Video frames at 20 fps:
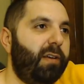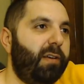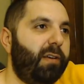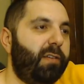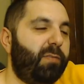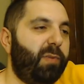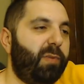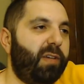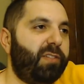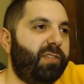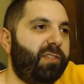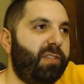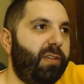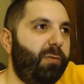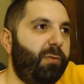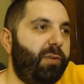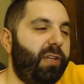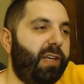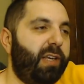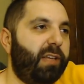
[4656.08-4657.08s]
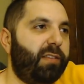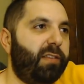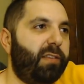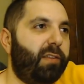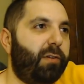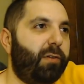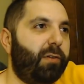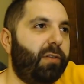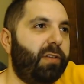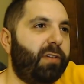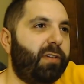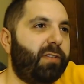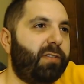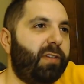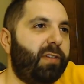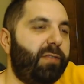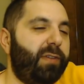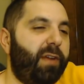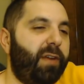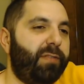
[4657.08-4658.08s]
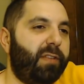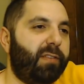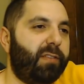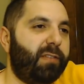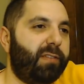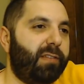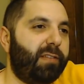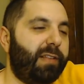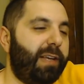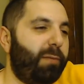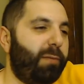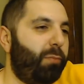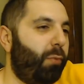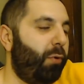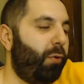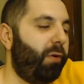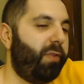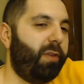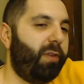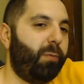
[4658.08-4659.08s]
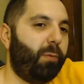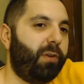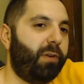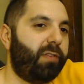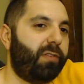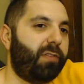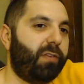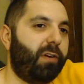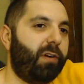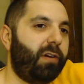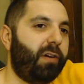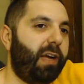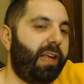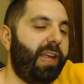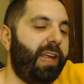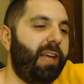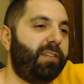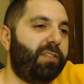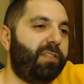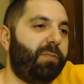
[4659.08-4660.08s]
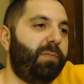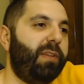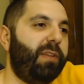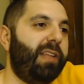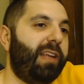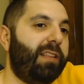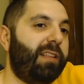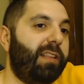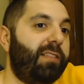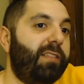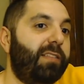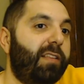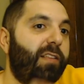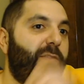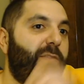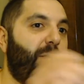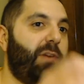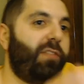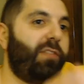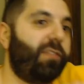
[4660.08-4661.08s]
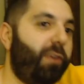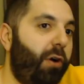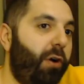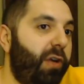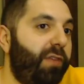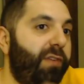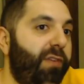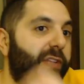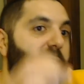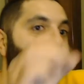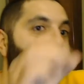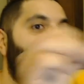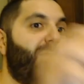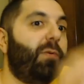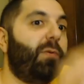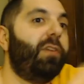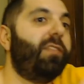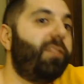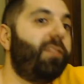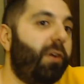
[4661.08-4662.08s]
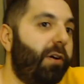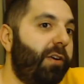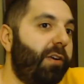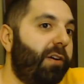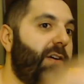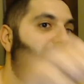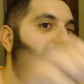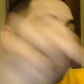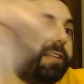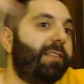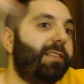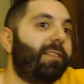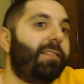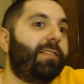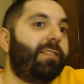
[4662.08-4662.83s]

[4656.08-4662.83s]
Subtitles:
especially when you get to the earlier stuff, you have to listen to like more than one song. I can't just be like, listen to this one song. If you like this one song, you're going to like this.